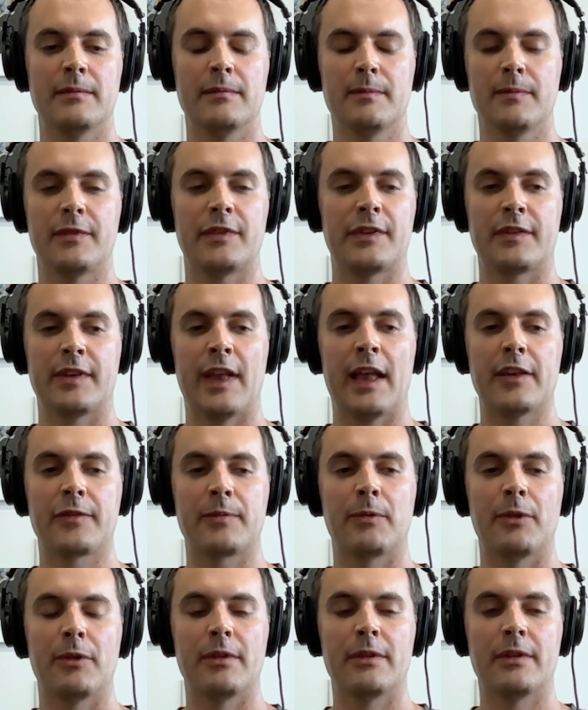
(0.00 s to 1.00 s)

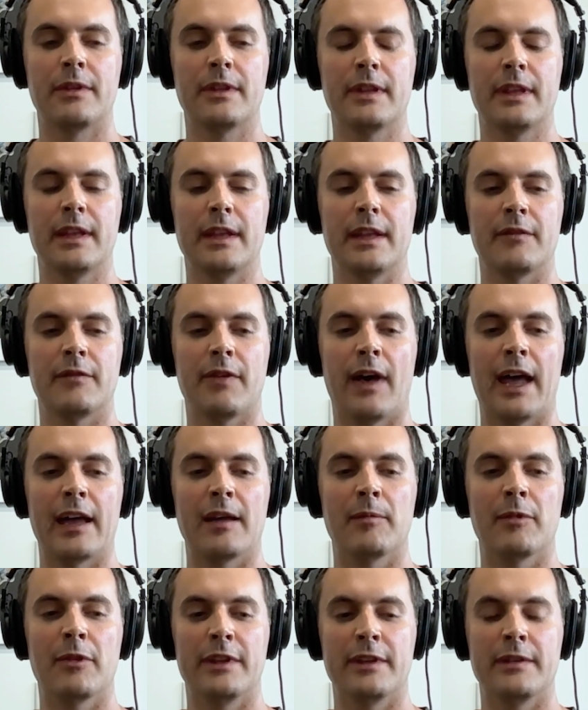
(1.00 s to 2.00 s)
successful and
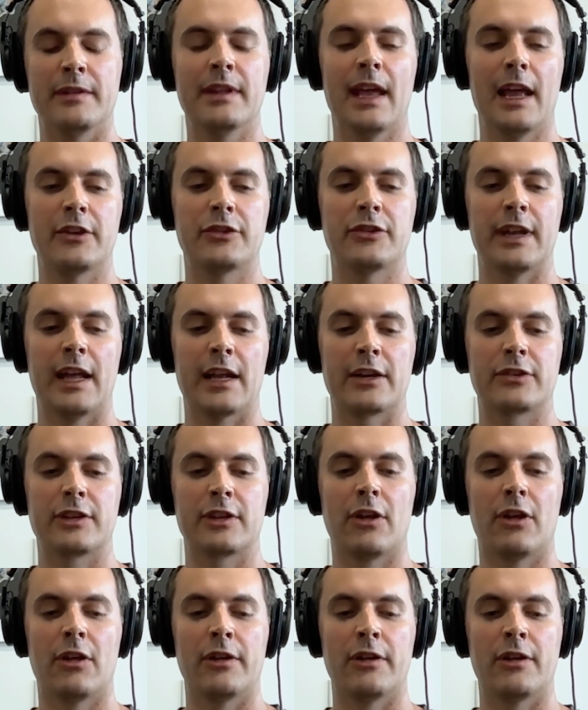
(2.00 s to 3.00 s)
viable? And I shouldn't actually
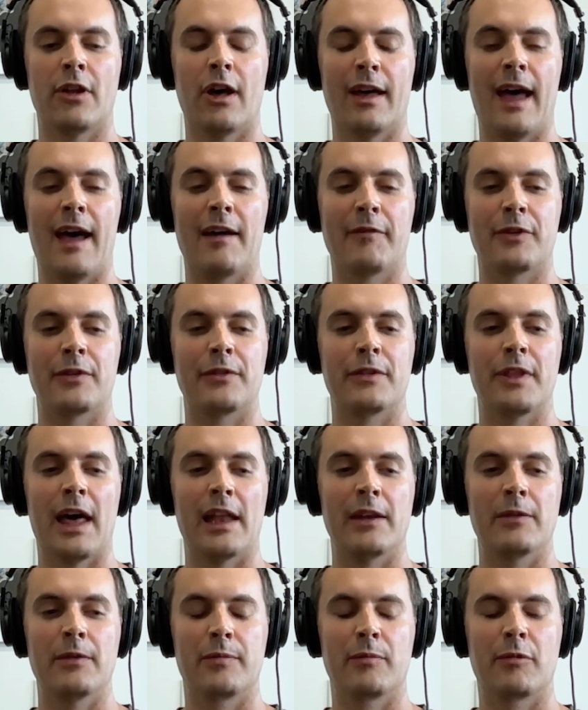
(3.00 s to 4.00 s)
call it an afterthought.
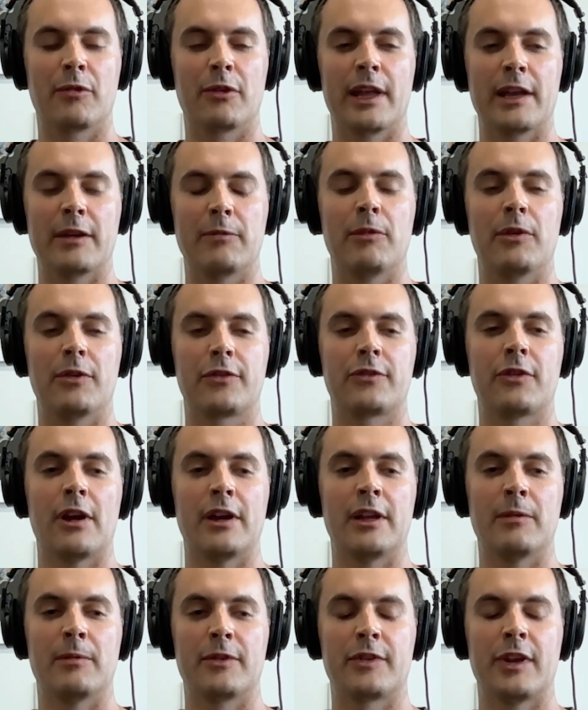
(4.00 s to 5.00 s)
It was more like we were
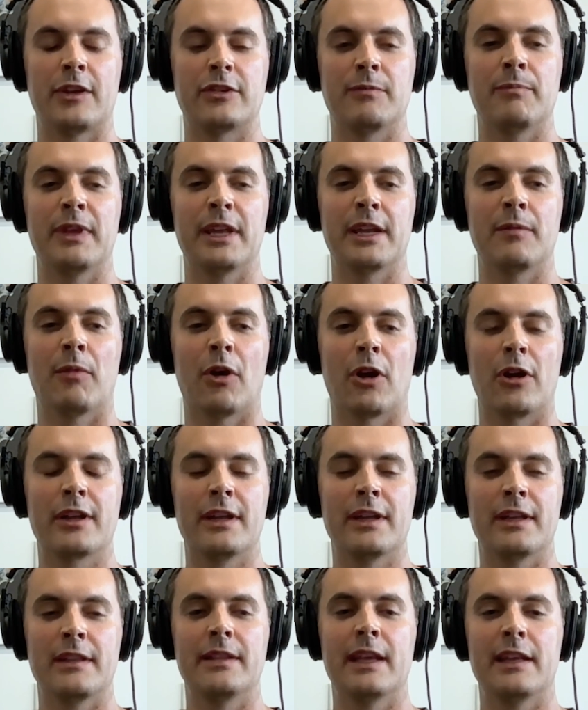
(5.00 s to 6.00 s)
starting with such a big
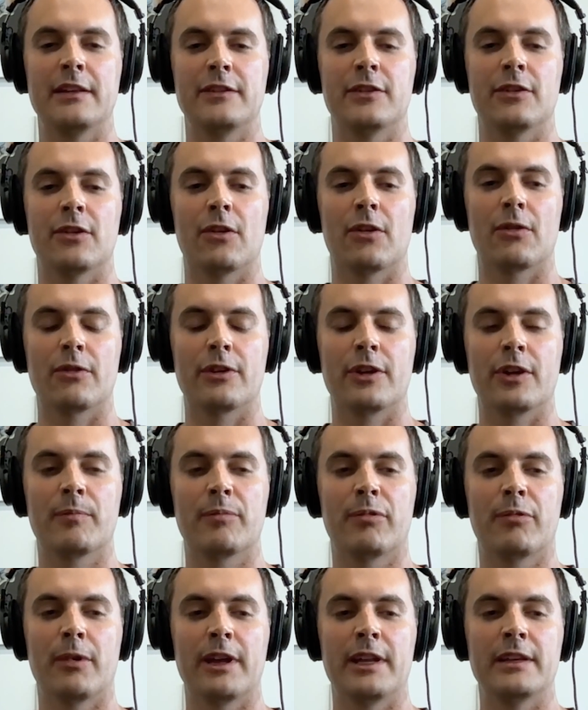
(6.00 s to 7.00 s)
market that, to your earlier
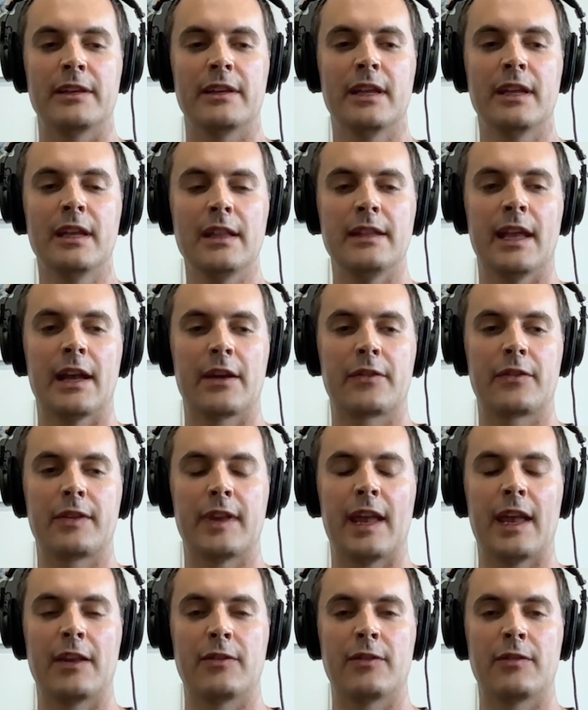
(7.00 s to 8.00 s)
point, the
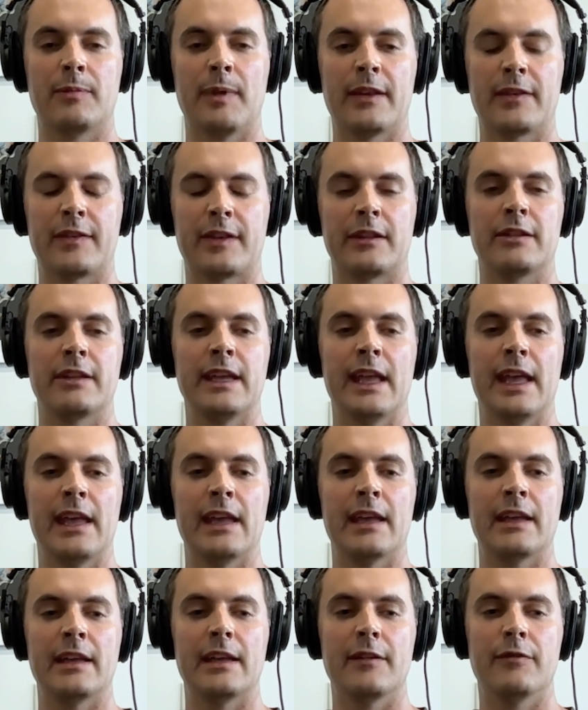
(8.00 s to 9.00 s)
exercise was basically,
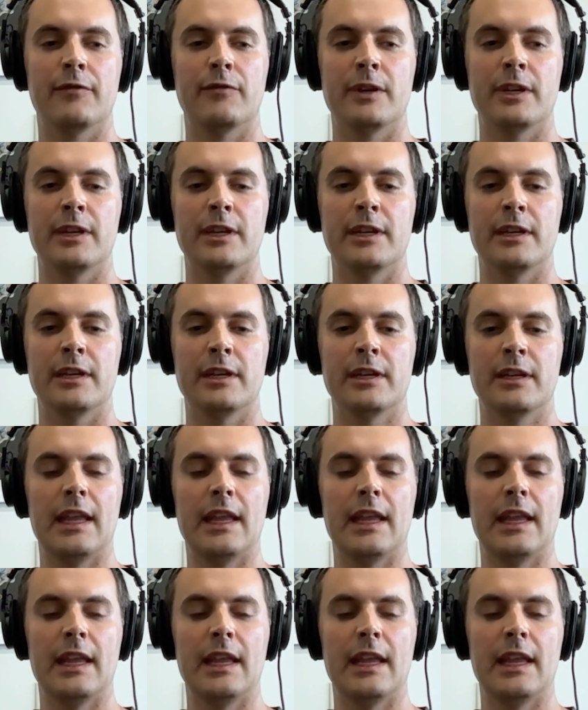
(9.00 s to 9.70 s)
hey, if we